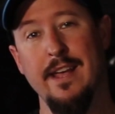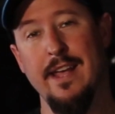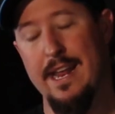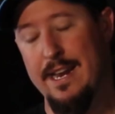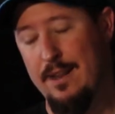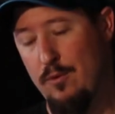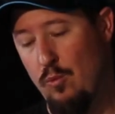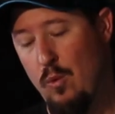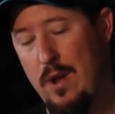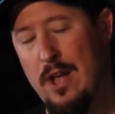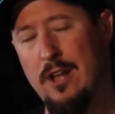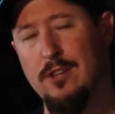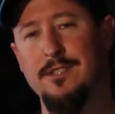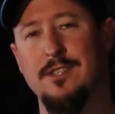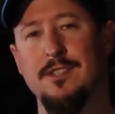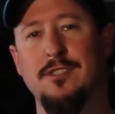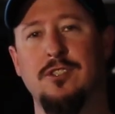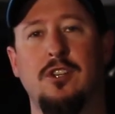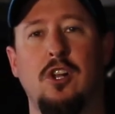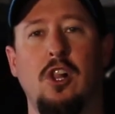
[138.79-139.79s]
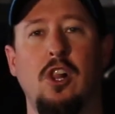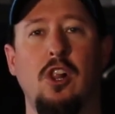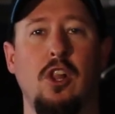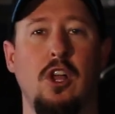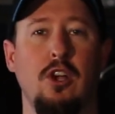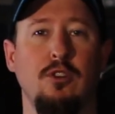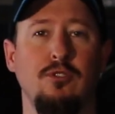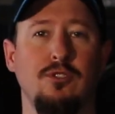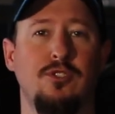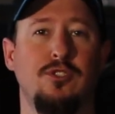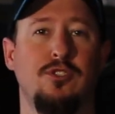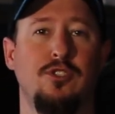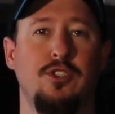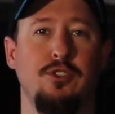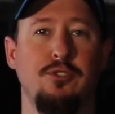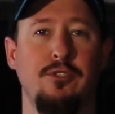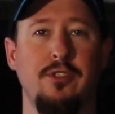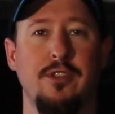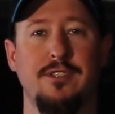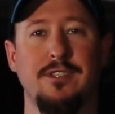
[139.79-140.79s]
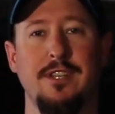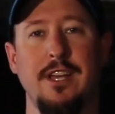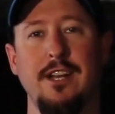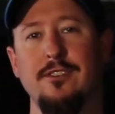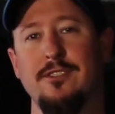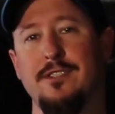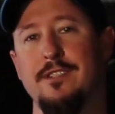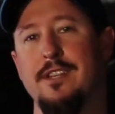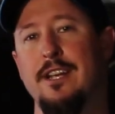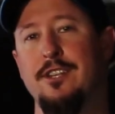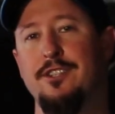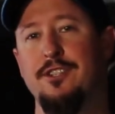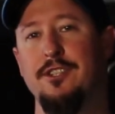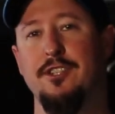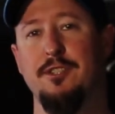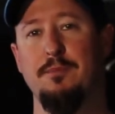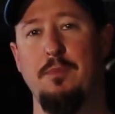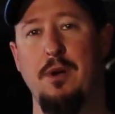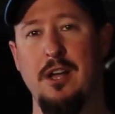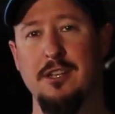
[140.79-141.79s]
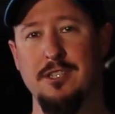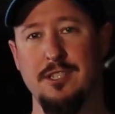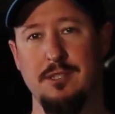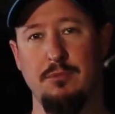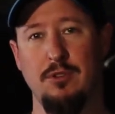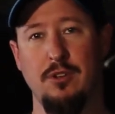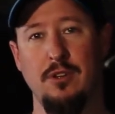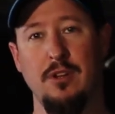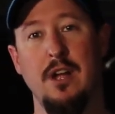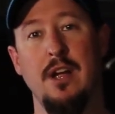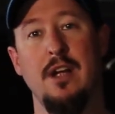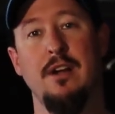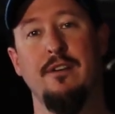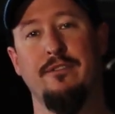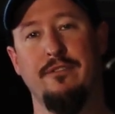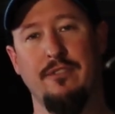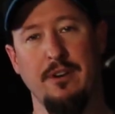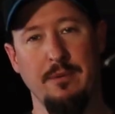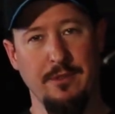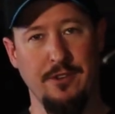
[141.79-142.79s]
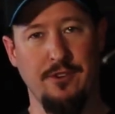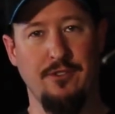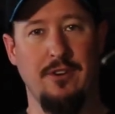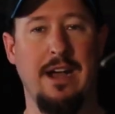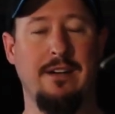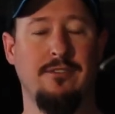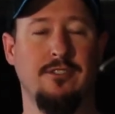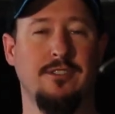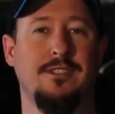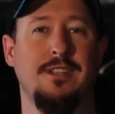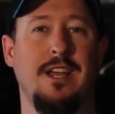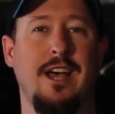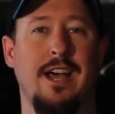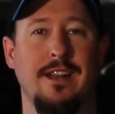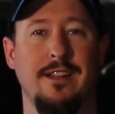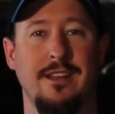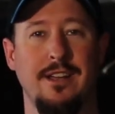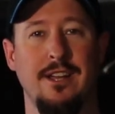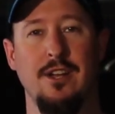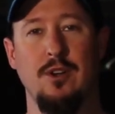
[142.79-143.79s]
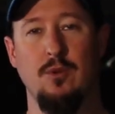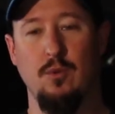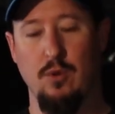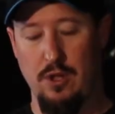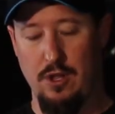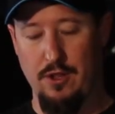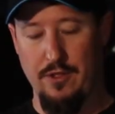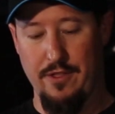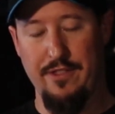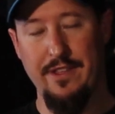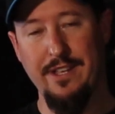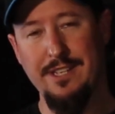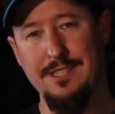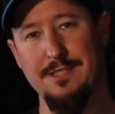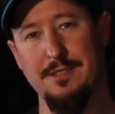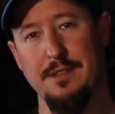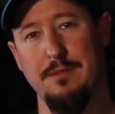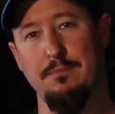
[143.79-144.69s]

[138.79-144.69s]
and it welds as close to the center section as possible from the driver's side. Well, this